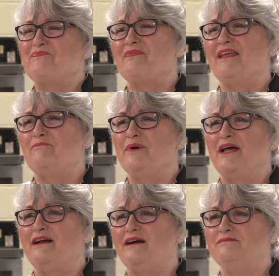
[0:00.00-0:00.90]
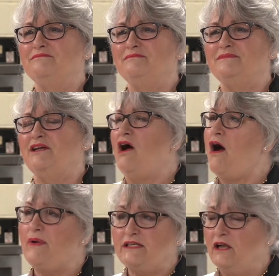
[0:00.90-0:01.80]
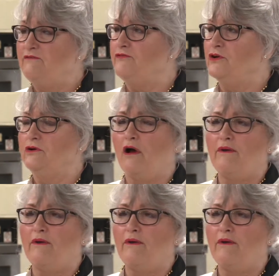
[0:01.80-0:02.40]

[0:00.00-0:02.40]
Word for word: um, but um, you know, I always love food.